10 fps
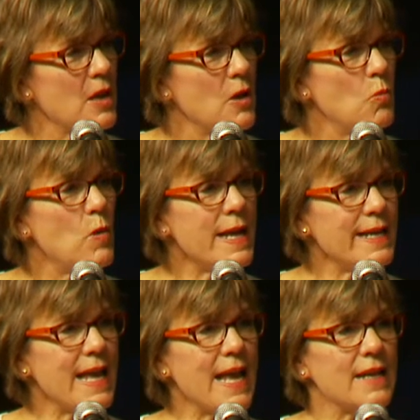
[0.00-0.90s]
We
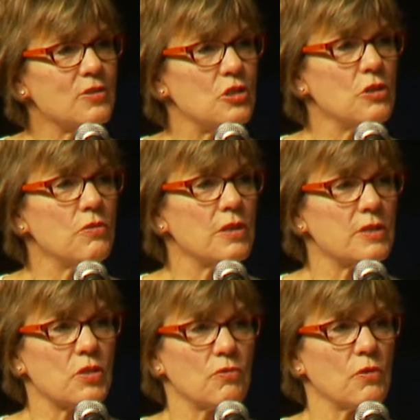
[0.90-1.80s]
can't do
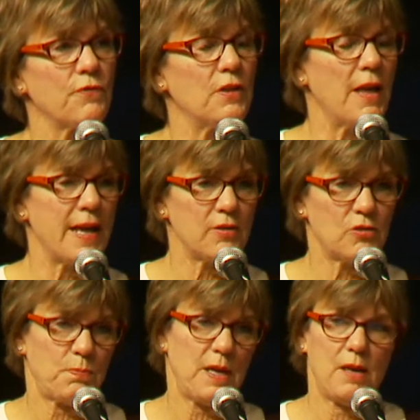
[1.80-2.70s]
this through
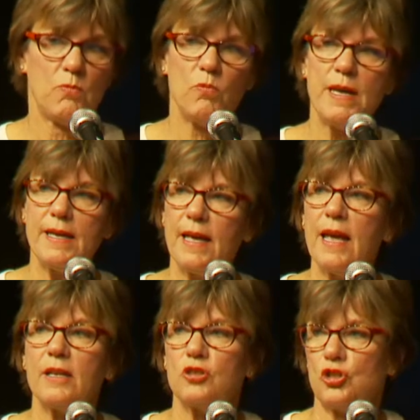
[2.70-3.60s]
philanthropy. We
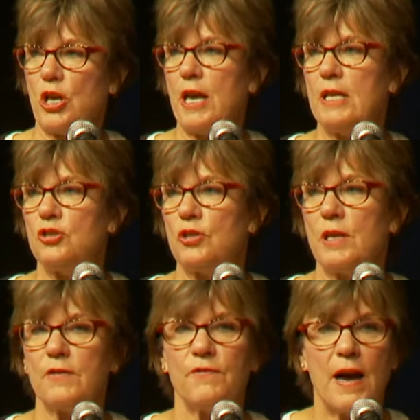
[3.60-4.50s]
can't change
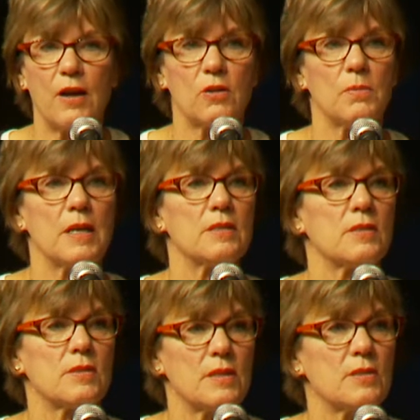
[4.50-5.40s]
the environment,
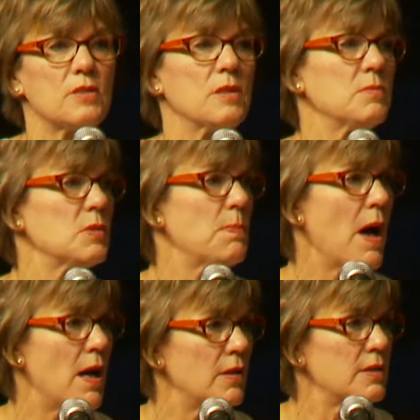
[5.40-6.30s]
systems,
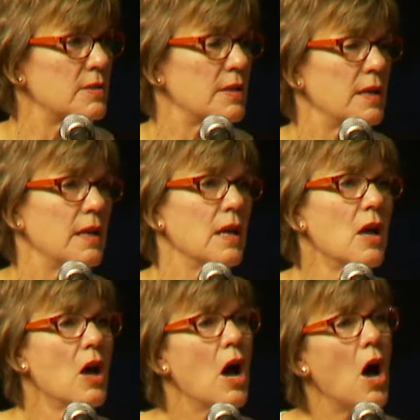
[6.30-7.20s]
policy
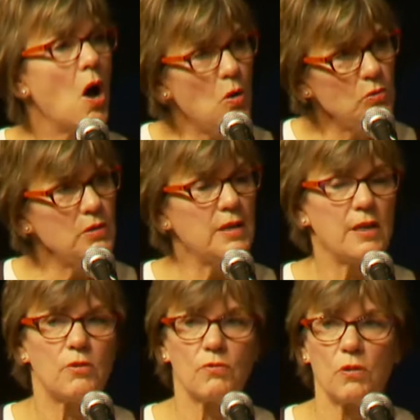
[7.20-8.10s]

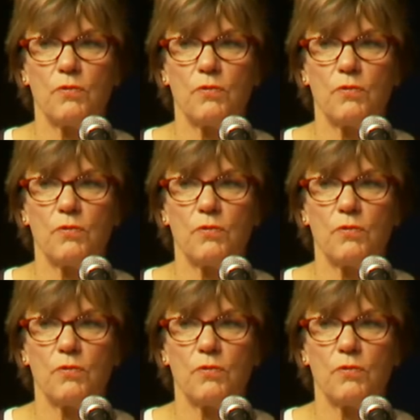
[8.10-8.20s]
only through